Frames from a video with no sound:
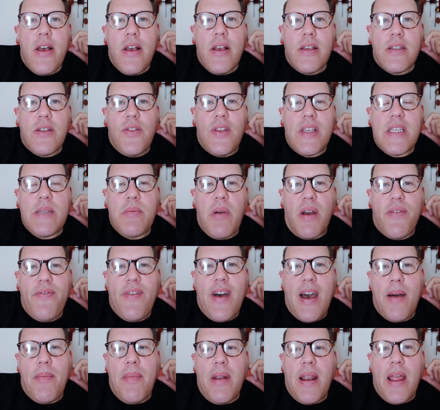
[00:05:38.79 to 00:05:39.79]
So This Is My
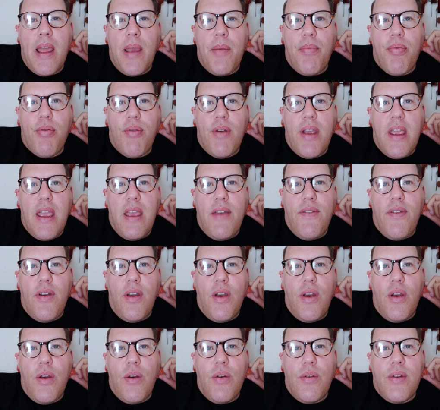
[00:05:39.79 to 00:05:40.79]
Family
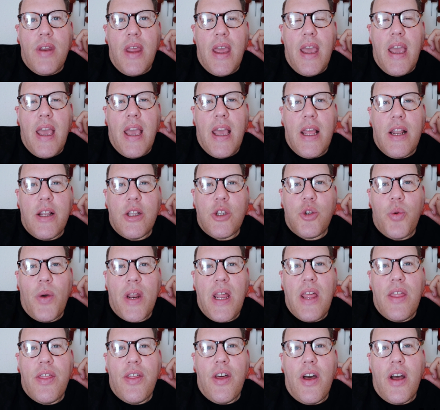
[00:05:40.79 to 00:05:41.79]
previewed in
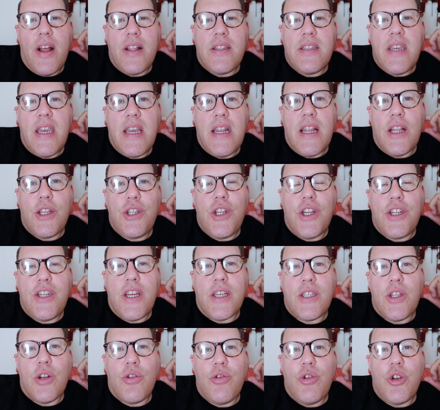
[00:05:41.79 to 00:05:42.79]
2013 at
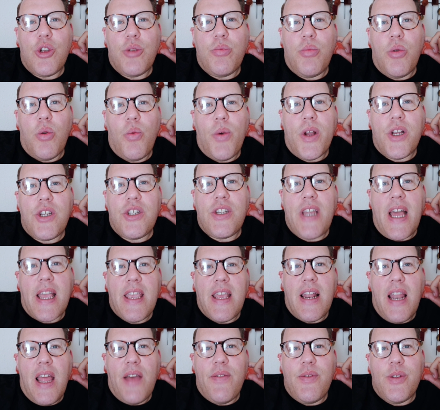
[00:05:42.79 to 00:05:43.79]
Chichester Crucible, which
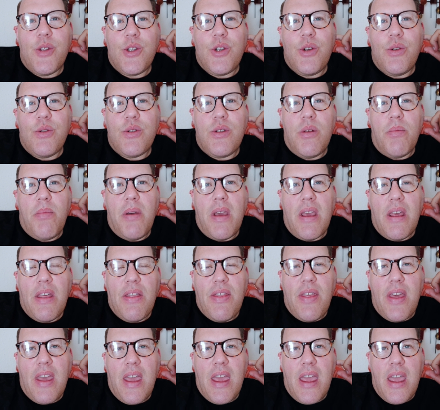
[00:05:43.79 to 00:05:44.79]
Daniel Evans used to be
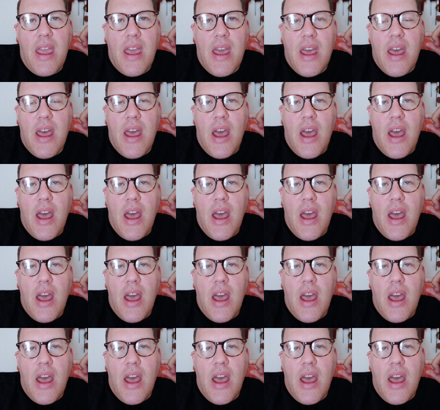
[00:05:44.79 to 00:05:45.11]
the